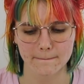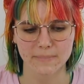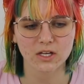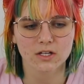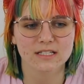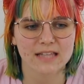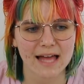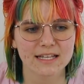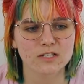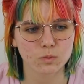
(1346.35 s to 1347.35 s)
Because
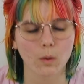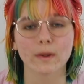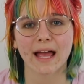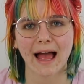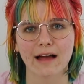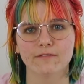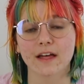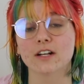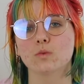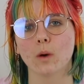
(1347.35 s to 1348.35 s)
that is what we have,
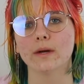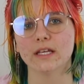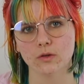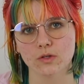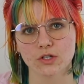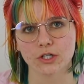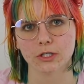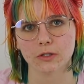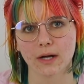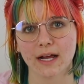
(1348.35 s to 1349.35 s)
that is what we're used
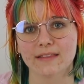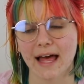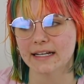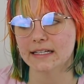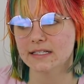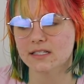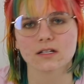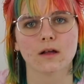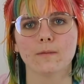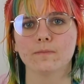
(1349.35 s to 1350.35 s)
to, and that is